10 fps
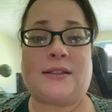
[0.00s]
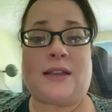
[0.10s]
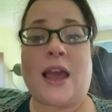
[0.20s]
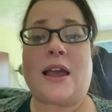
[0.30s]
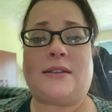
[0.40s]

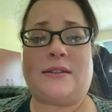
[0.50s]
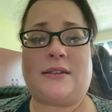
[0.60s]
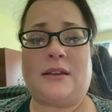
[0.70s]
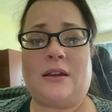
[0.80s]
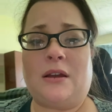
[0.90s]

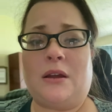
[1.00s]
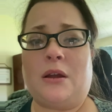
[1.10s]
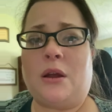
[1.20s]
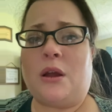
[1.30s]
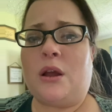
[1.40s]
Yes.
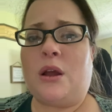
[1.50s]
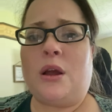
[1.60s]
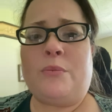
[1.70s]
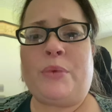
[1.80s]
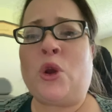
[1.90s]

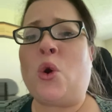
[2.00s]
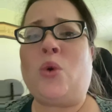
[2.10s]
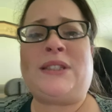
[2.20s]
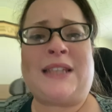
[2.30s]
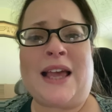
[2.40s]
But
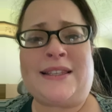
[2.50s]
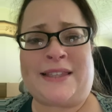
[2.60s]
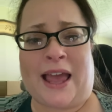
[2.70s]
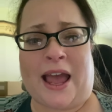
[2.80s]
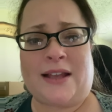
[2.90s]
who does
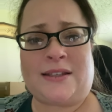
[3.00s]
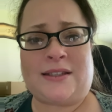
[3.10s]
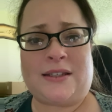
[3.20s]
that?